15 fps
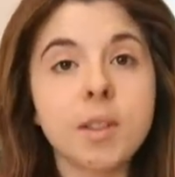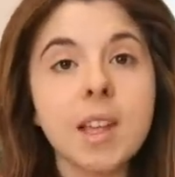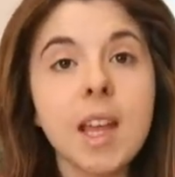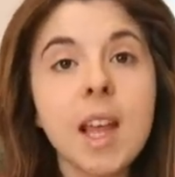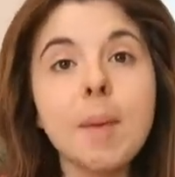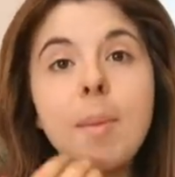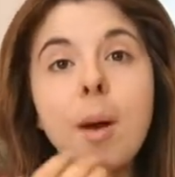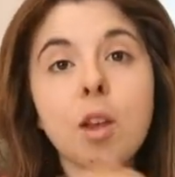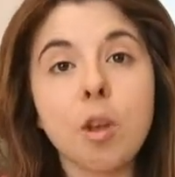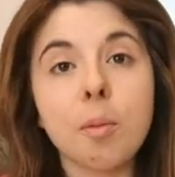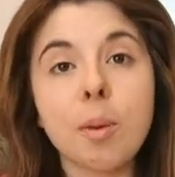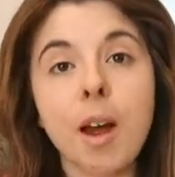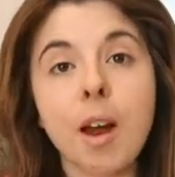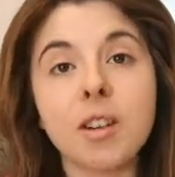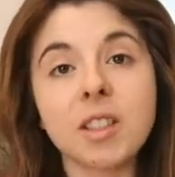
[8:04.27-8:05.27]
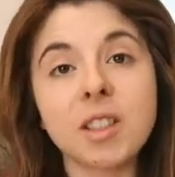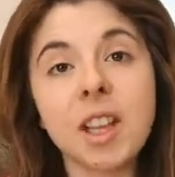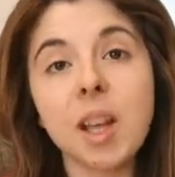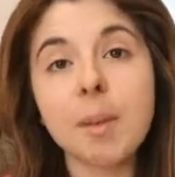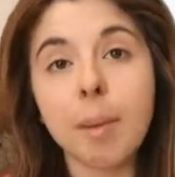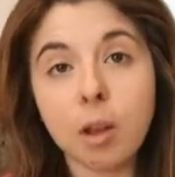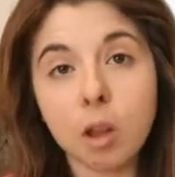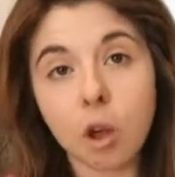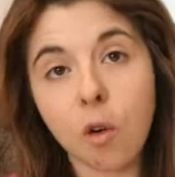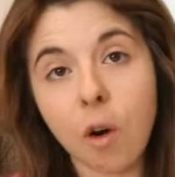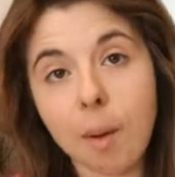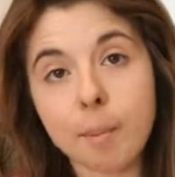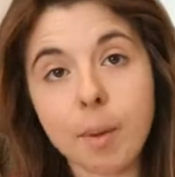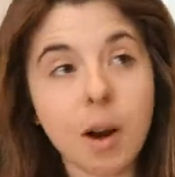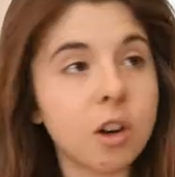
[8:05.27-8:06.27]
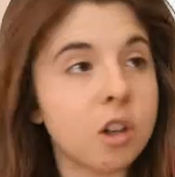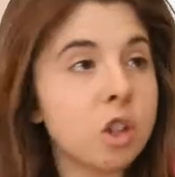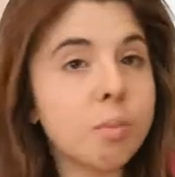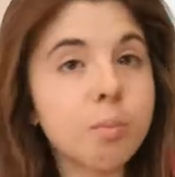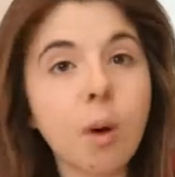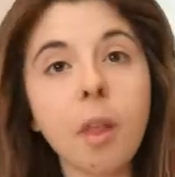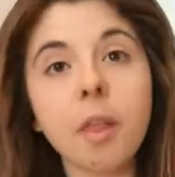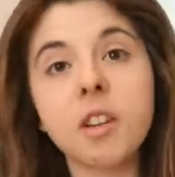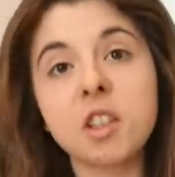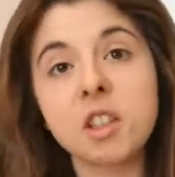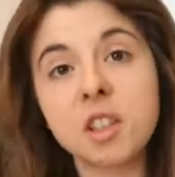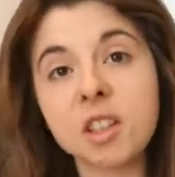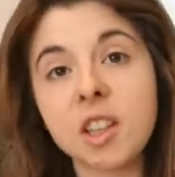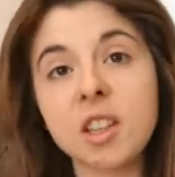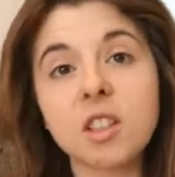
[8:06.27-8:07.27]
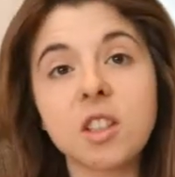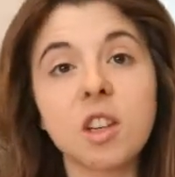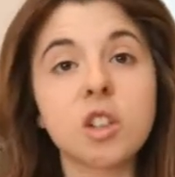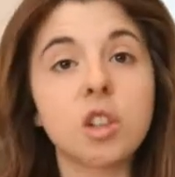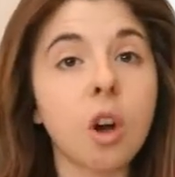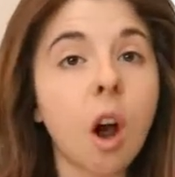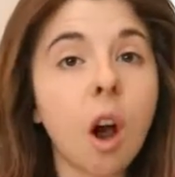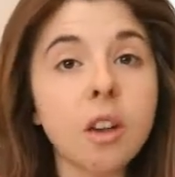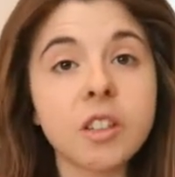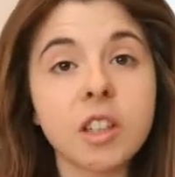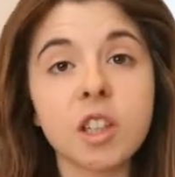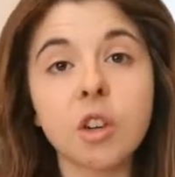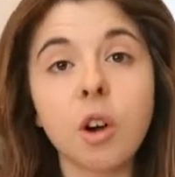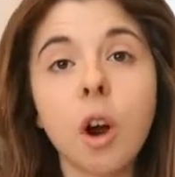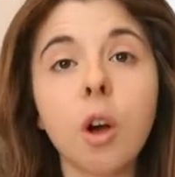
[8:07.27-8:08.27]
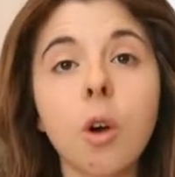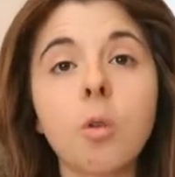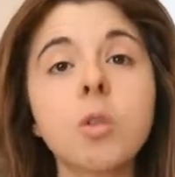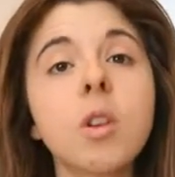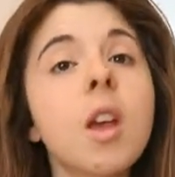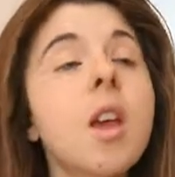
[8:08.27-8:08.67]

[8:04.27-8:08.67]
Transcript: Think about your parents, think about your grandparents, your brothers, your sisters, your aunties, your uncles.